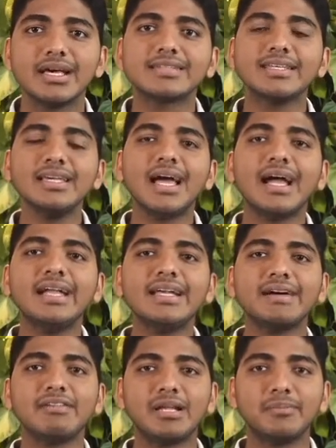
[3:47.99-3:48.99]
Say I
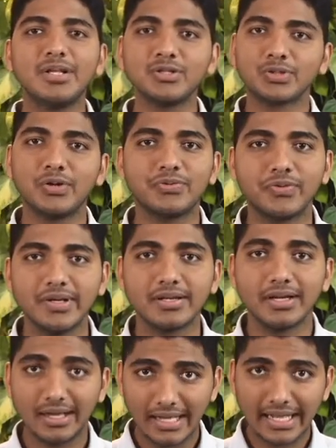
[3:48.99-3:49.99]
developed a software.